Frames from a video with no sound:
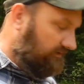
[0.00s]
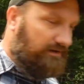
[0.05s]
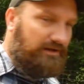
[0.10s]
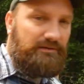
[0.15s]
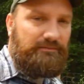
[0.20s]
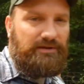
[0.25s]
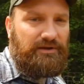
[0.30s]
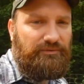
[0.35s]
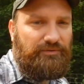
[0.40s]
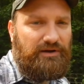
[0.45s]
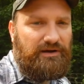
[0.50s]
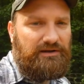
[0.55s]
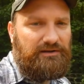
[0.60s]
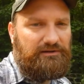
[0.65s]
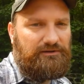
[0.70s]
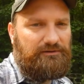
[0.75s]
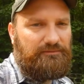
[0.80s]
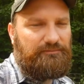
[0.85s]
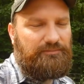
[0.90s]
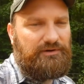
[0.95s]
it'll be
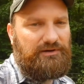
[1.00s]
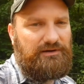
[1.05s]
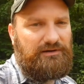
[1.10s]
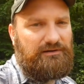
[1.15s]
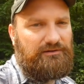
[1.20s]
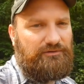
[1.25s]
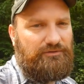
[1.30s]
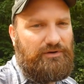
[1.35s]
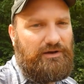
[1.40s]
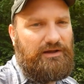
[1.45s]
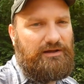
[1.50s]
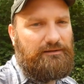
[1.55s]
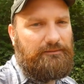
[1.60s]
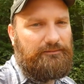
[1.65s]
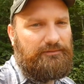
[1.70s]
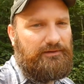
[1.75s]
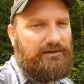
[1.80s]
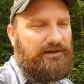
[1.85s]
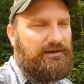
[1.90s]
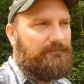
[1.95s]
ready to put in the ground
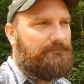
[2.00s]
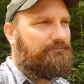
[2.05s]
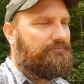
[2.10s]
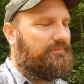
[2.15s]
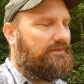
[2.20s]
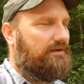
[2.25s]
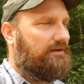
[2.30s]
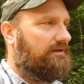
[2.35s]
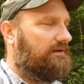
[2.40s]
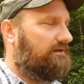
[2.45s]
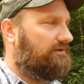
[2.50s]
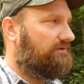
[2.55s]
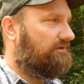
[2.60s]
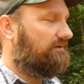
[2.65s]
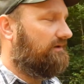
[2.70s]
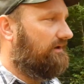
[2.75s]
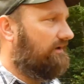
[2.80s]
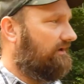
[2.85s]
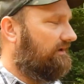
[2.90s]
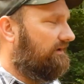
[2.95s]
and plant and
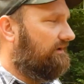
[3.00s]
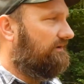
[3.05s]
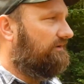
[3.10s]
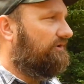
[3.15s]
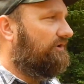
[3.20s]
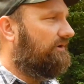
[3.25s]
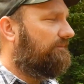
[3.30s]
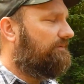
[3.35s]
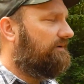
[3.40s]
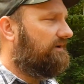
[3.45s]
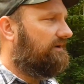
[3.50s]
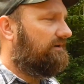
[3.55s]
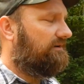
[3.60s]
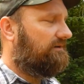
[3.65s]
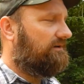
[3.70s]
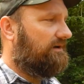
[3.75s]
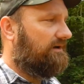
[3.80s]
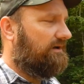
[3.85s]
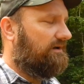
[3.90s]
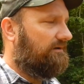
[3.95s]
you can put
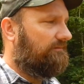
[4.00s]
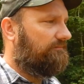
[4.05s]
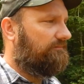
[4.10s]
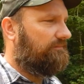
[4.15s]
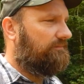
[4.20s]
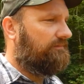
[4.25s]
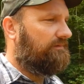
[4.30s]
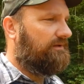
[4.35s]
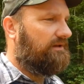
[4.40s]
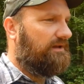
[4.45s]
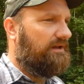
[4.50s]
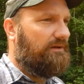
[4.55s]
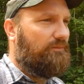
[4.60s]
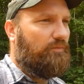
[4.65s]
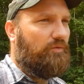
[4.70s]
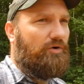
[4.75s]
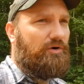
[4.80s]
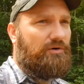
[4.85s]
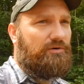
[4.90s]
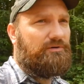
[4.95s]
it in
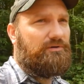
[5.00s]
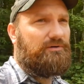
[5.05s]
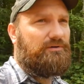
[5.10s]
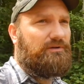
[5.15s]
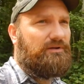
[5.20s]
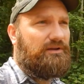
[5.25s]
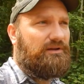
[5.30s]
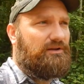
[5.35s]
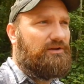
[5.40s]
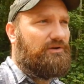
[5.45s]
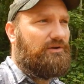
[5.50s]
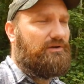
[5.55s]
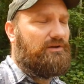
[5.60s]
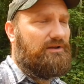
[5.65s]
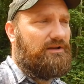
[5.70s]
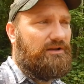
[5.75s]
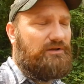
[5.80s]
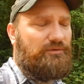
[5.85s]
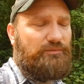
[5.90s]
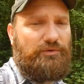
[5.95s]
water and do it
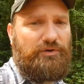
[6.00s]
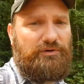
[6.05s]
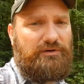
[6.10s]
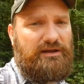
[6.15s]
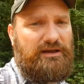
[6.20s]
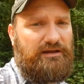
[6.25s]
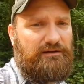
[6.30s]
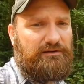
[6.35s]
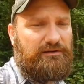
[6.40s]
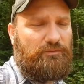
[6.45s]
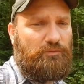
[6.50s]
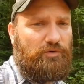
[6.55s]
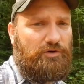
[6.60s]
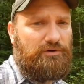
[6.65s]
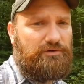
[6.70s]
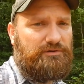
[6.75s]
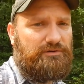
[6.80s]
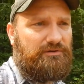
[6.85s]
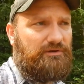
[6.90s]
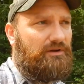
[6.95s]
and it'll root out in
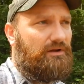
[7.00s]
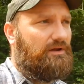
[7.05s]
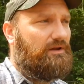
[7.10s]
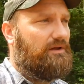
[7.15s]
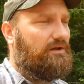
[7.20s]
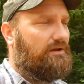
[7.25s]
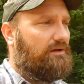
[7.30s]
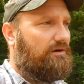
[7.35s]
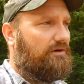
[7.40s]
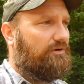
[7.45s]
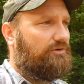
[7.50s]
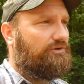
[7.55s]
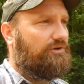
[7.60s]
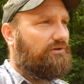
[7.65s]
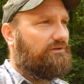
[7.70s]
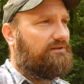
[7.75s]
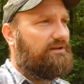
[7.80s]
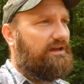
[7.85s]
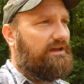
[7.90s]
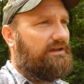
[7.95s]
water or you
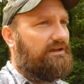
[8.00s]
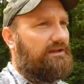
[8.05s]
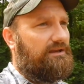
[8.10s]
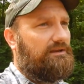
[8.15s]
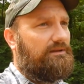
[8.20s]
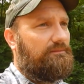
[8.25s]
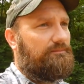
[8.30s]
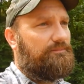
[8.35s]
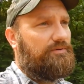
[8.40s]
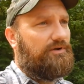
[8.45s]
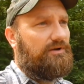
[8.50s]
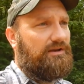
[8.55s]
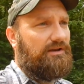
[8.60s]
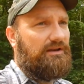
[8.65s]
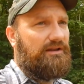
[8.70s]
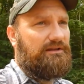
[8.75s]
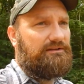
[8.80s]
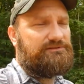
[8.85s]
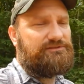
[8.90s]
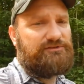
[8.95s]
can take it and put it
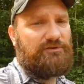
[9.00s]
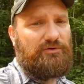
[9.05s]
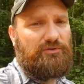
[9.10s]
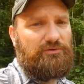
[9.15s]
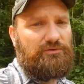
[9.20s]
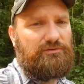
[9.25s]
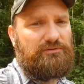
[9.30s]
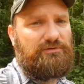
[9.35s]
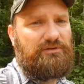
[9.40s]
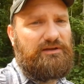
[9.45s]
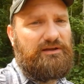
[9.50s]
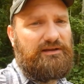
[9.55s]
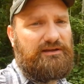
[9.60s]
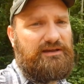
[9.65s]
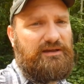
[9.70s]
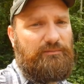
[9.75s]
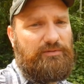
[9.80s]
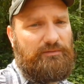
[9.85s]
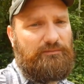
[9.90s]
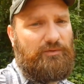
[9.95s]
in soil and
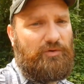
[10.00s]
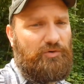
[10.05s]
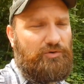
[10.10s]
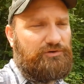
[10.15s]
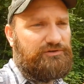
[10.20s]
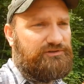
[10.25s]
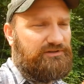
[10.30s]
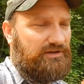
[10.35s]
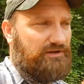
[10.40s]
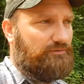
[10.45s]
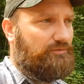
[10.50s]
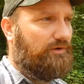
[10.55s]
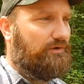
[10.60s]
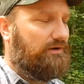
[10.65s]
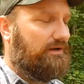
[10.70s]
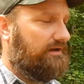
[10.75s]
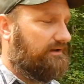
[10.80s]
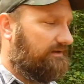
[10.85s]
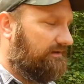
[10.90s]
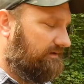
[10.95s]
keep it moist and it'll root
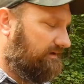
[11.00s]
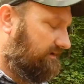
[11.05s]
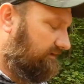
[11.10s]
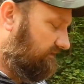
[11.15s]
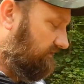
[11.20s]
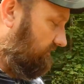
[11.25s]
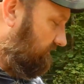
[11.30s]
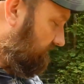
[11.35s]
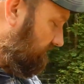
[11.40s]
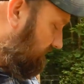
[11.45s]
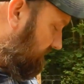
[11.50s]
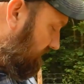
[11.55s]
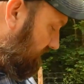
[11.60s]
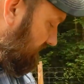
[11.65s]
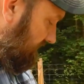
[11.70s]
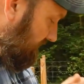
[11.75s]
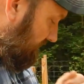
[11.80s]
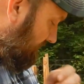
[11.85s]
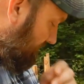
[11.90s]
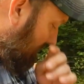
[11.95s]
out in that too
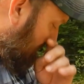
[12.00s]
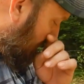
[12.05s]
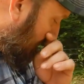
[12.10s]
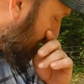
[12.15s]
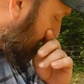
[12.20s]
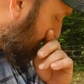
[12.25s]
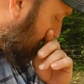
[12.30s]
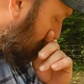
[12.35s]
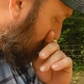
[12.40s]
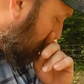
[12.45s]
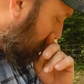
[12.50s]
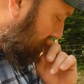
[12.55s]
um,